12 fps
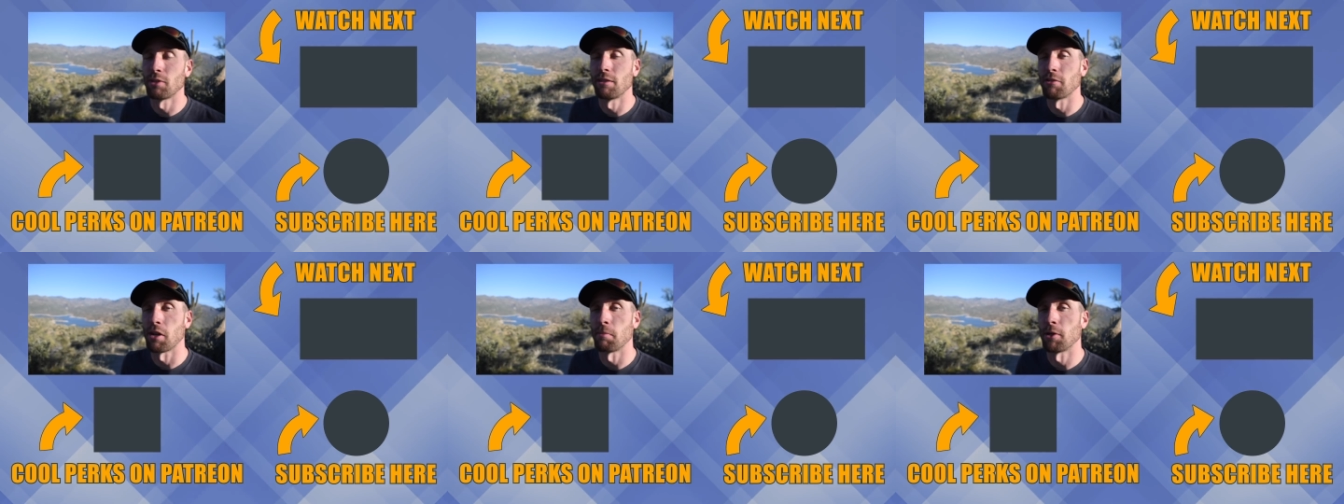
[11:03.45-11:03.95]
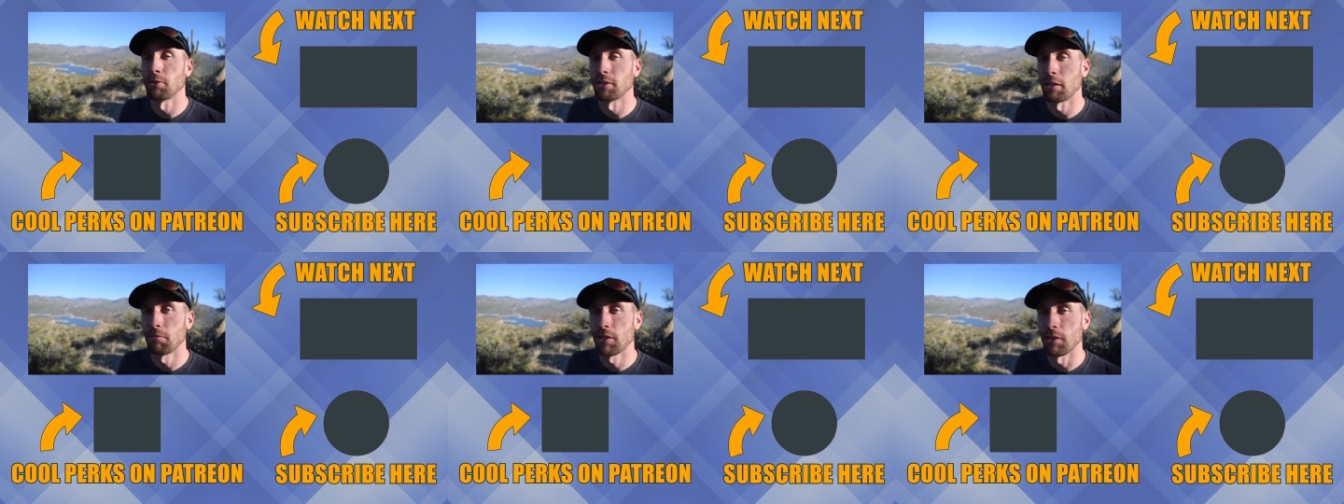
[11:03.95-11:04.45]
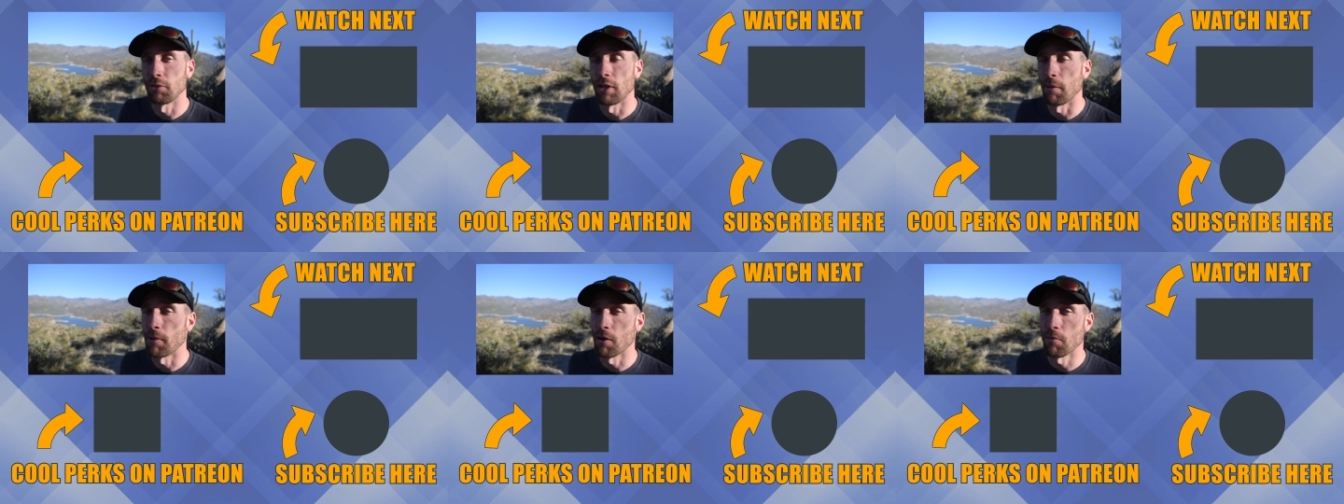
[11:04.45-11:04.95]
whenever I post something new
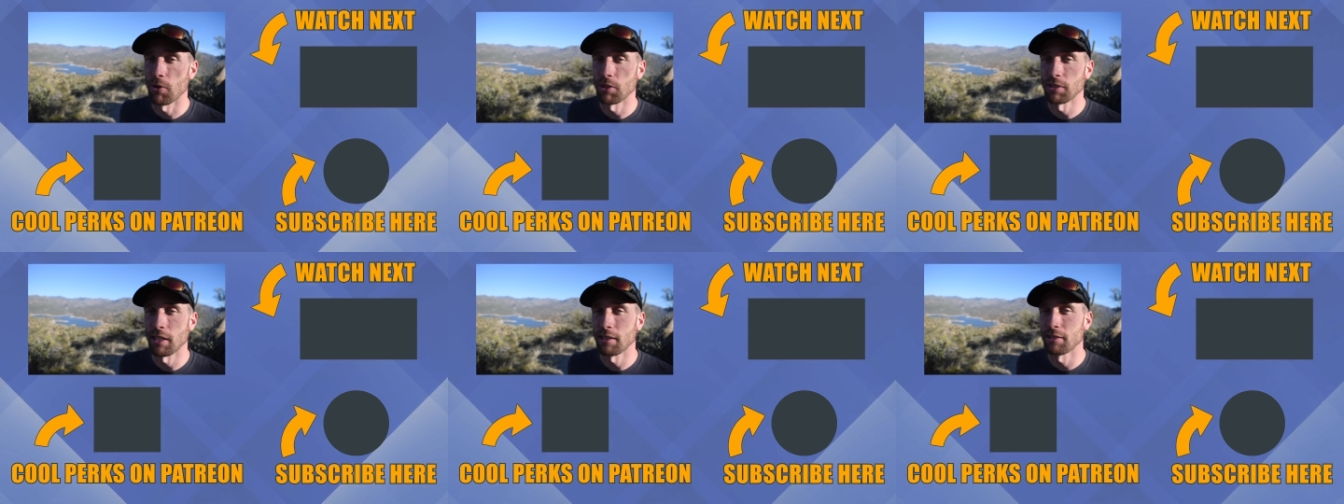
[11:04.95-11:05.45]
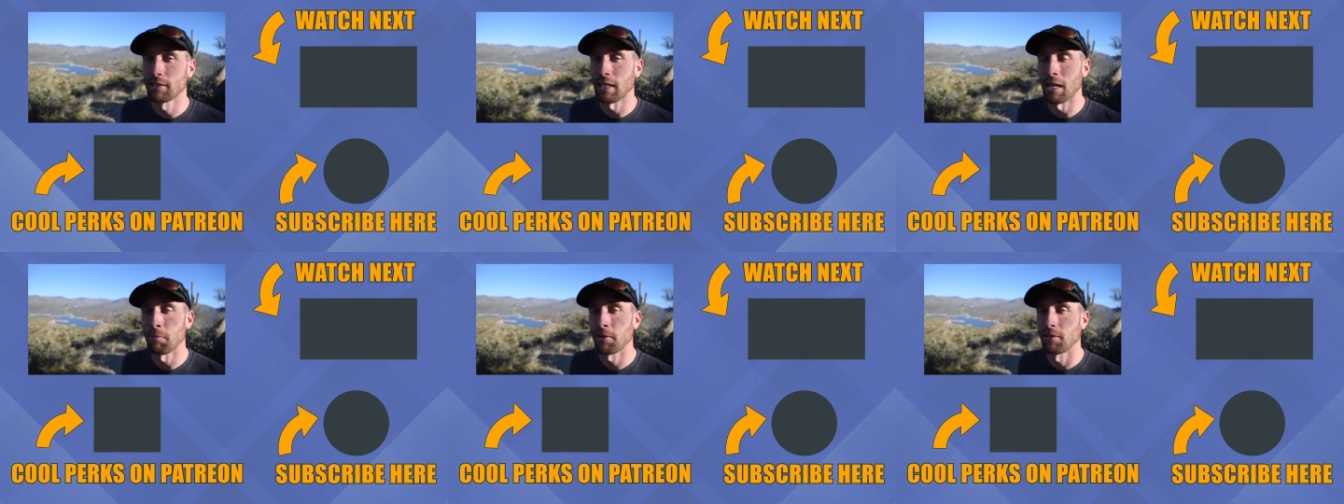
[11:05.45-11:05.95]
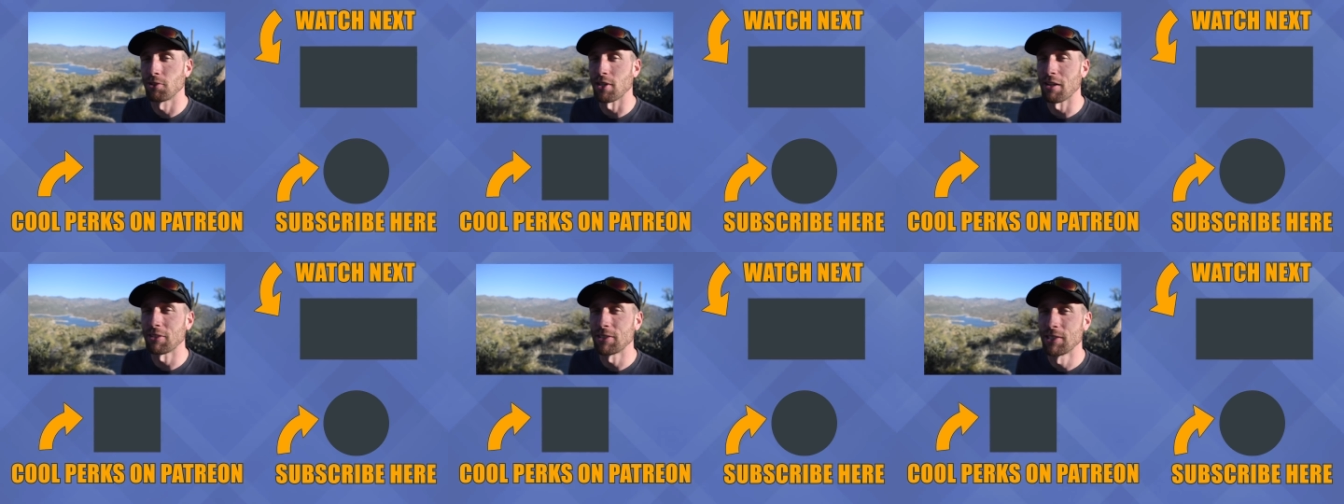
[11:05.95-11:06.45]
about motorcycles, camping,
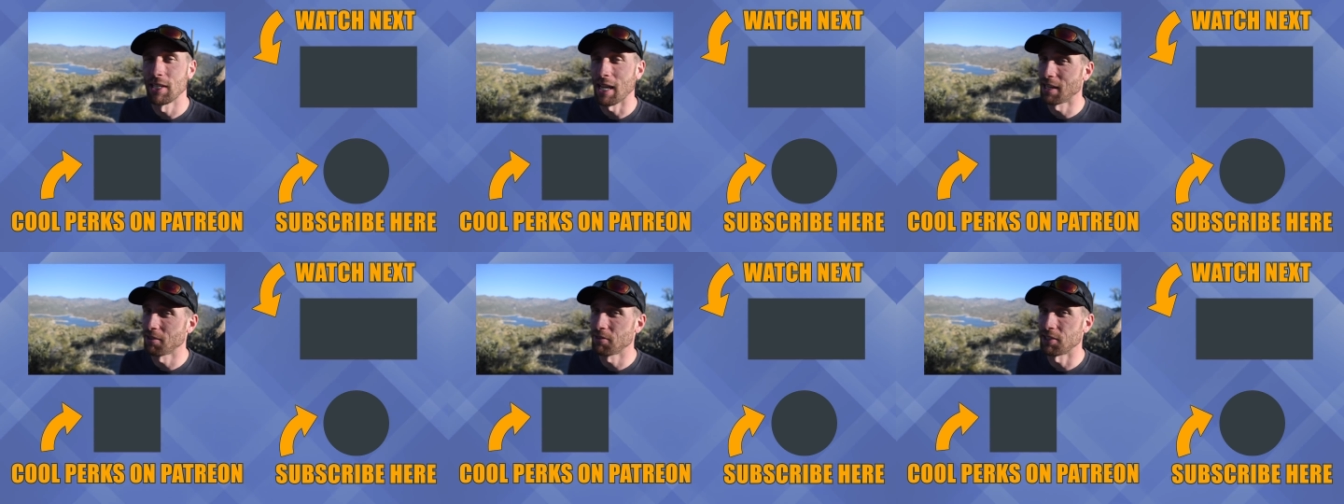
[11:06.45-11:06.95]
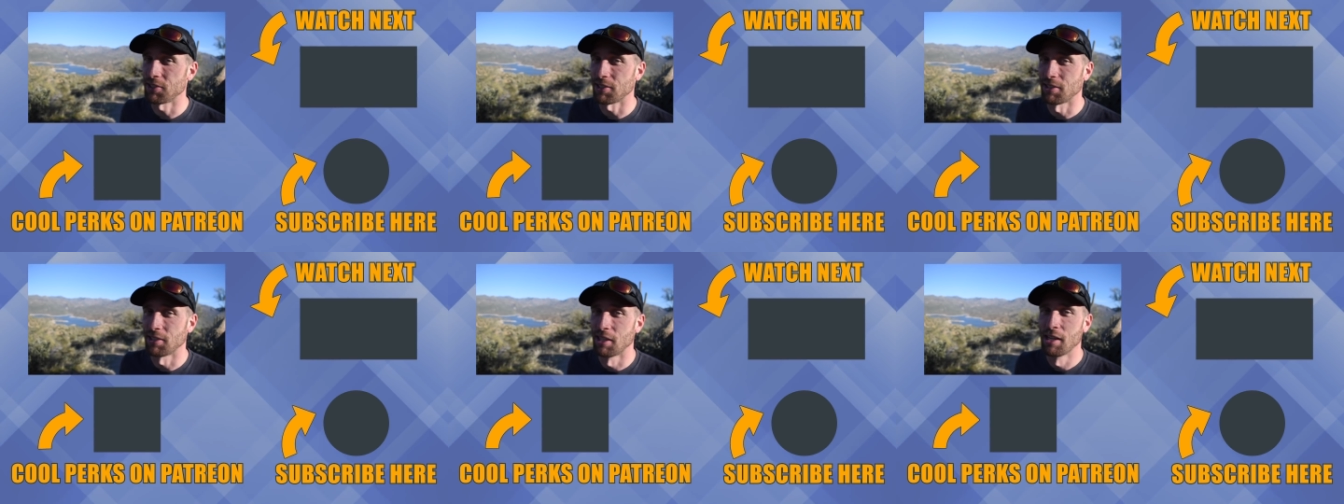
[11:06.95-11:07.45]
travel, and adventure.